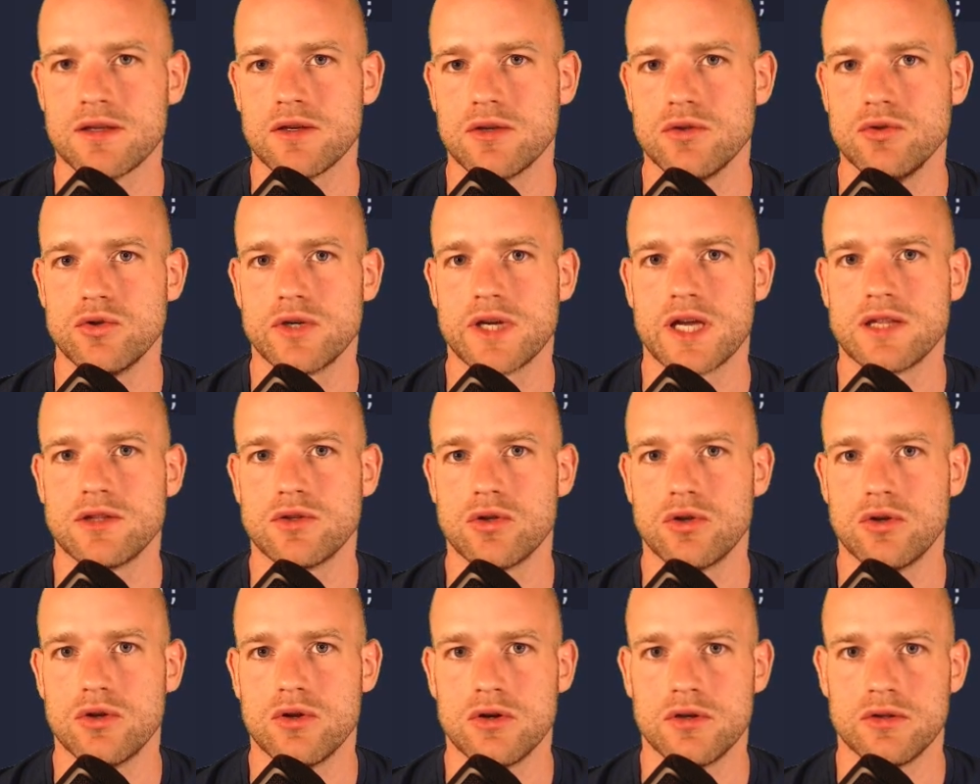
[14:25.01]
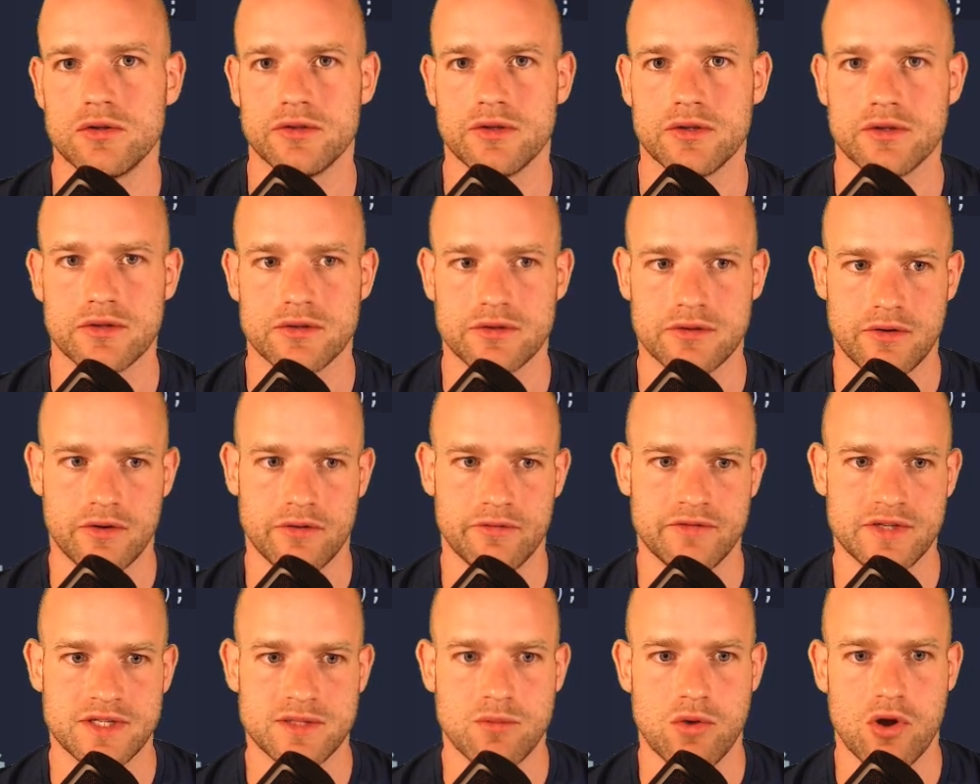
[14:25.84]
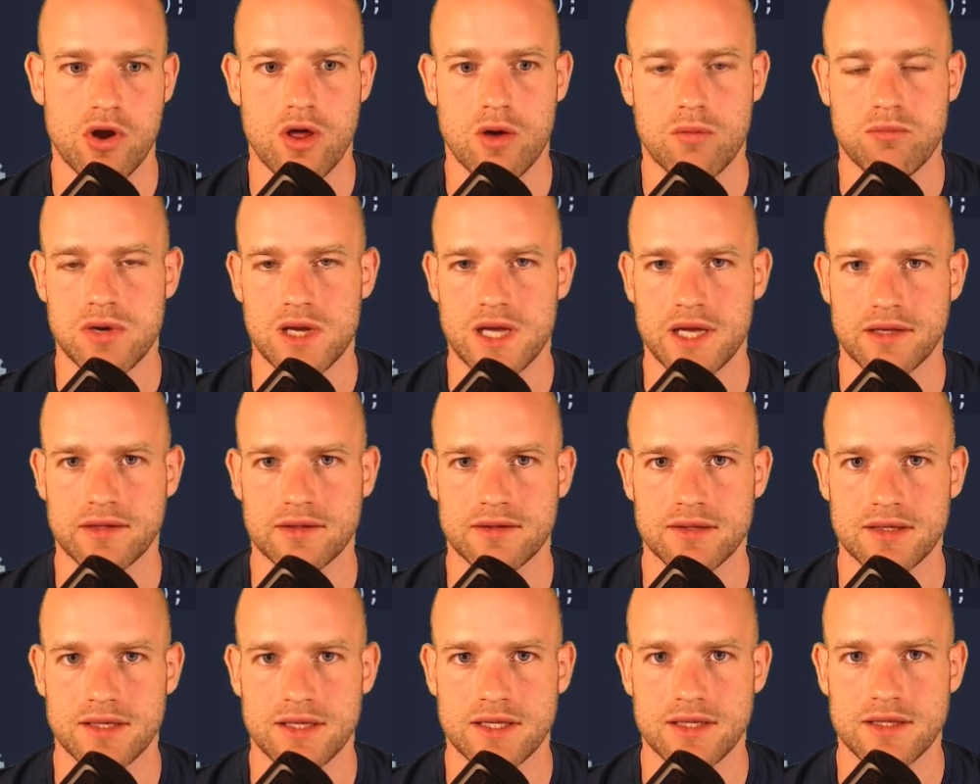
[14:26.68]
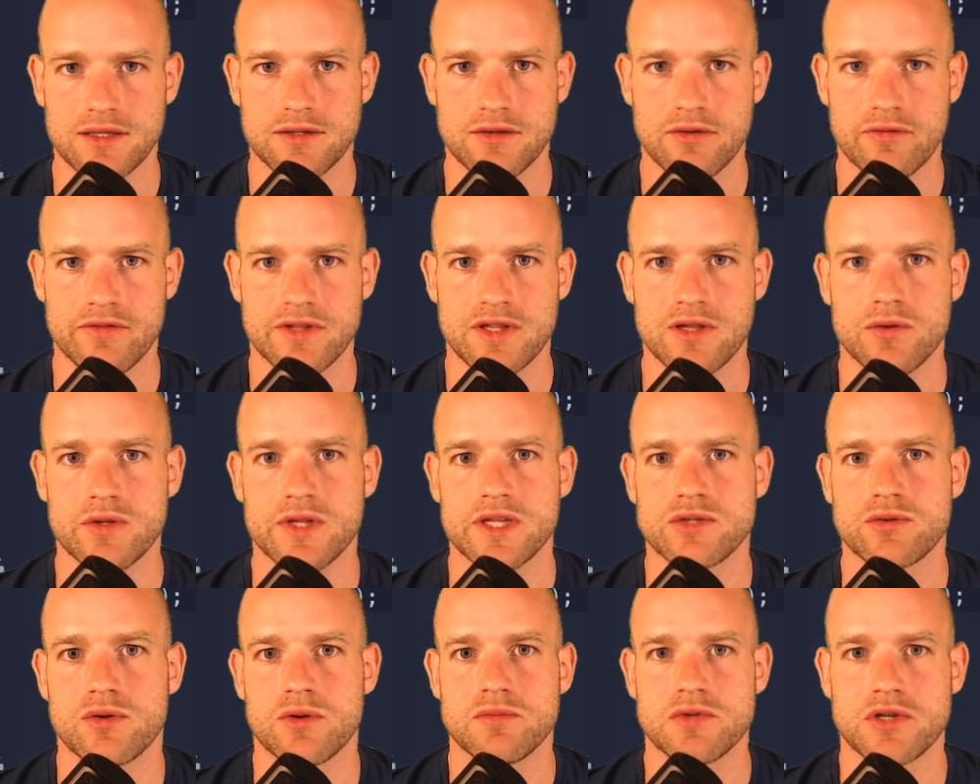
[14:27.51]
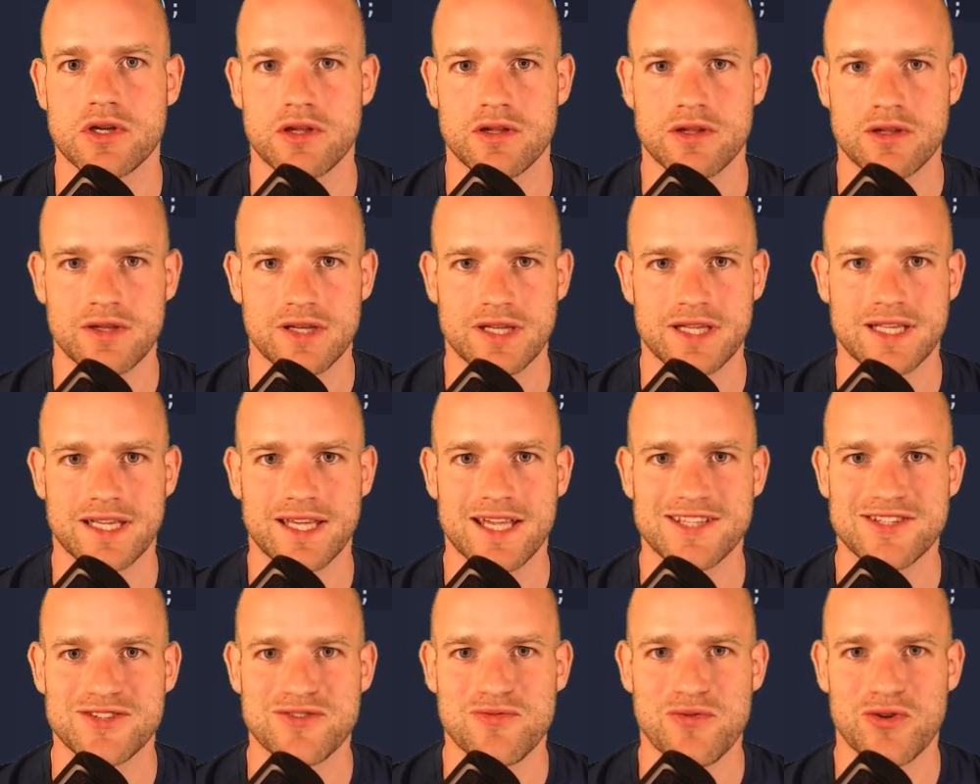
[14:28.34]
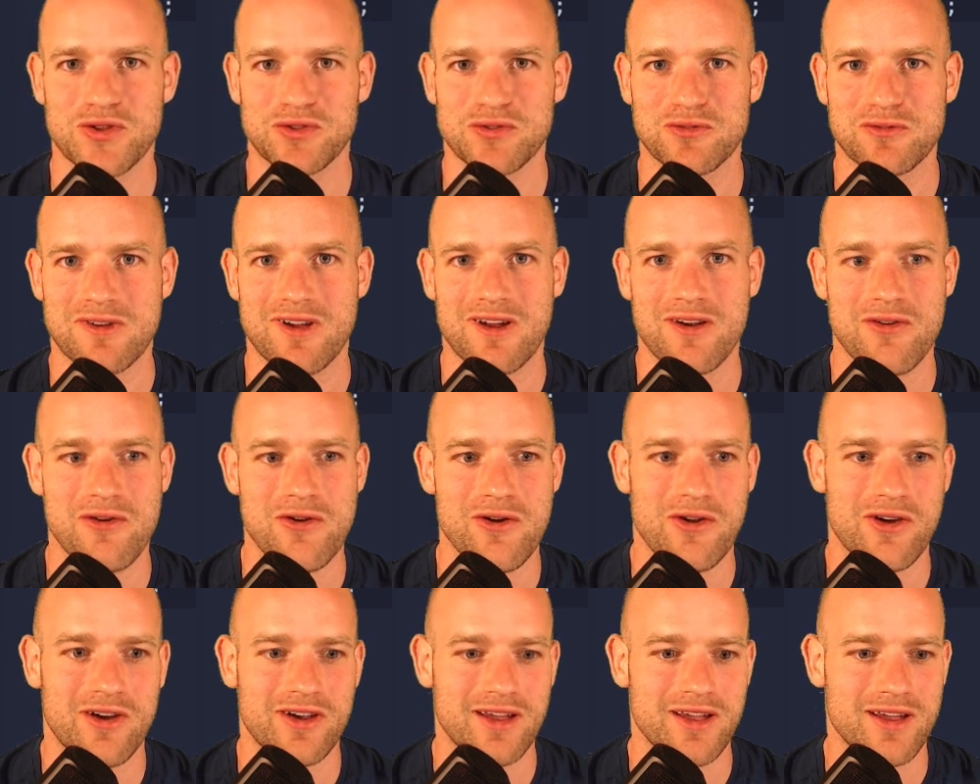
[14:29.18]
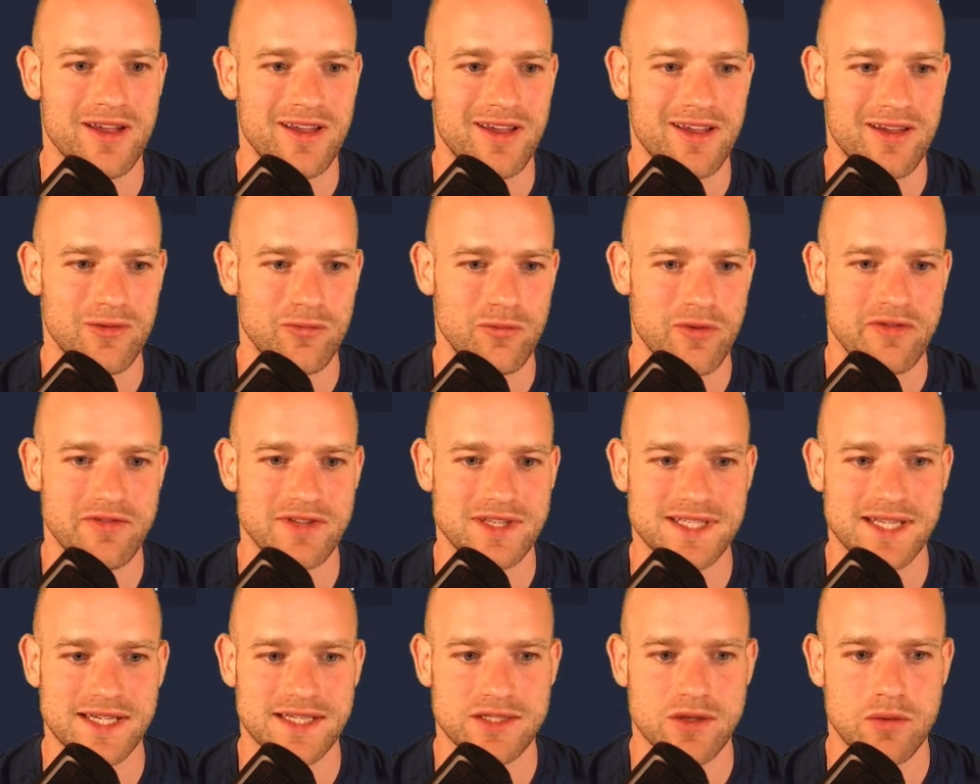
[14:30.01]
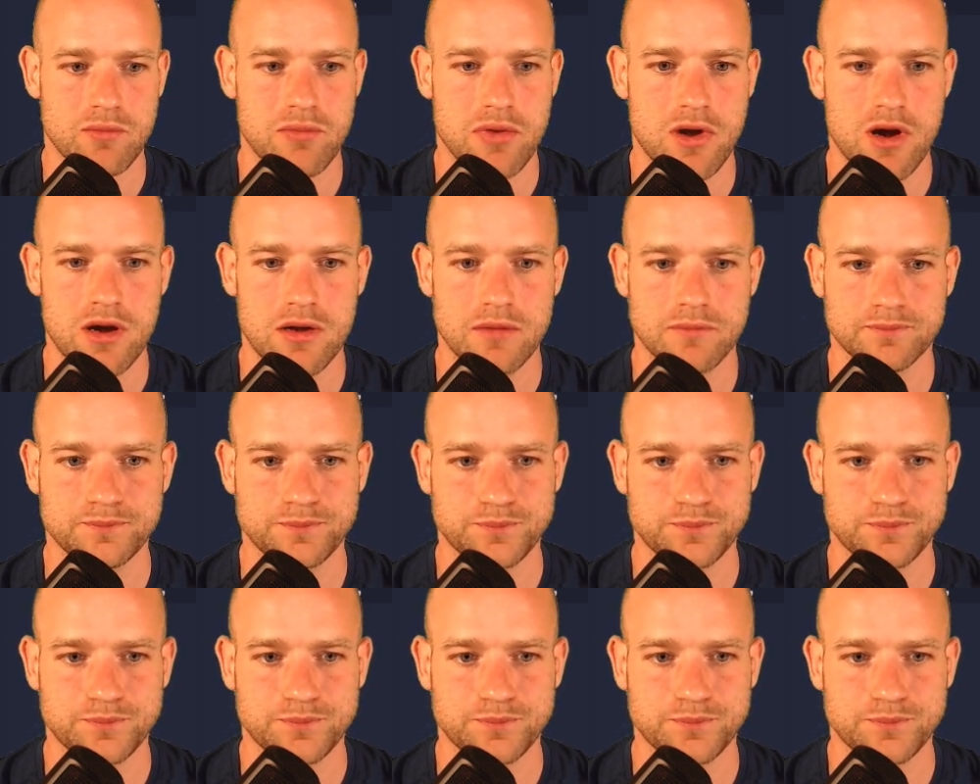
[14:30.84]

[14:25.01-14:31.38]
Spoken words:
You can download this boilerplate in the video description in case you want to follow along with this example.